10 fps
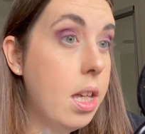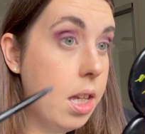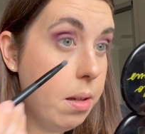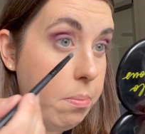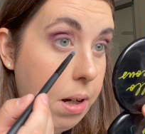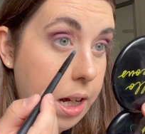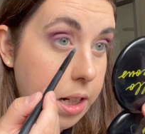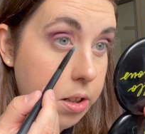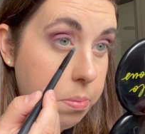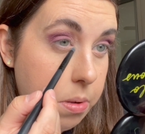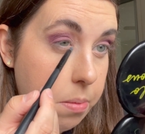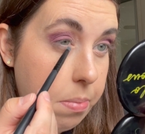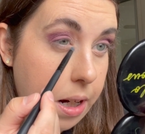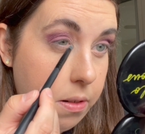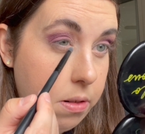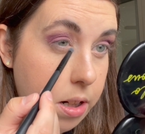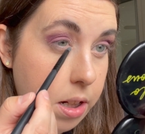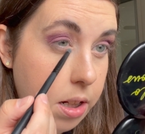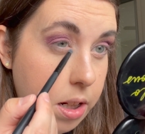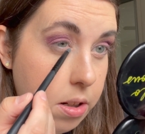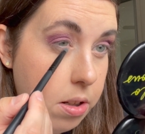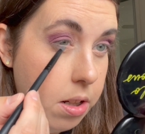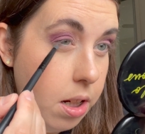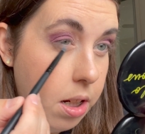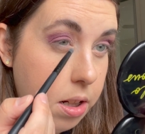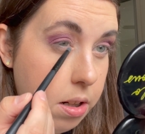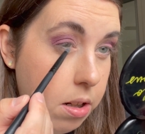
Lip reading: impact, but apparently it did.